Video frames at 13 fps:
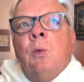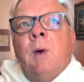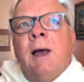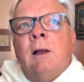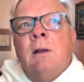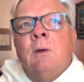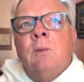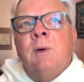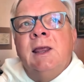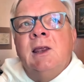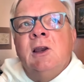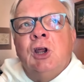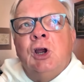Well, when
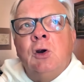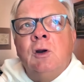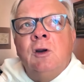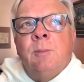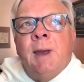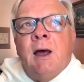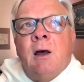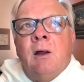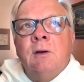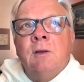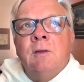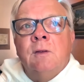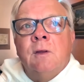he learned
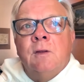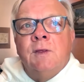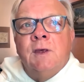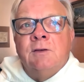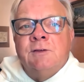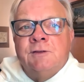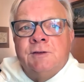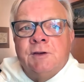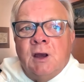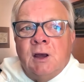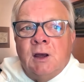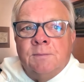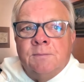about this
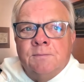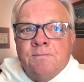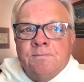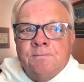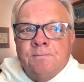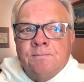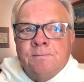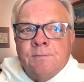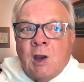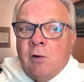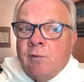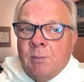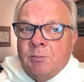
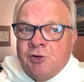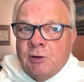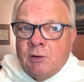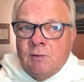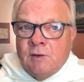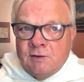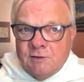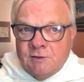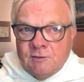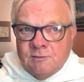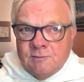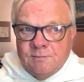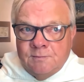corruption,
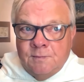this